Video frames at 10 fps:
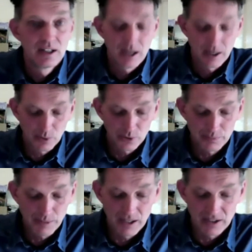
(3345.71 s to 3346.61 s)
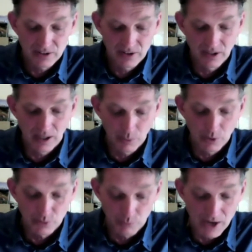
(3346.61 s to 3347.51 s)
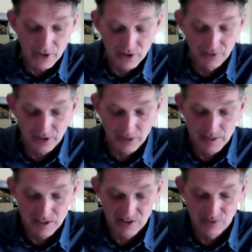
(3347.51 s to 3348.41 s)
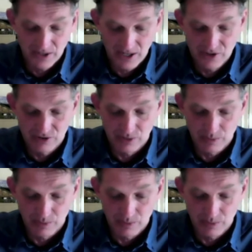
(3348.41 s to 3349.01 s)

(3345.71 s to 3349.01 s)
I was one of the Committee of 100,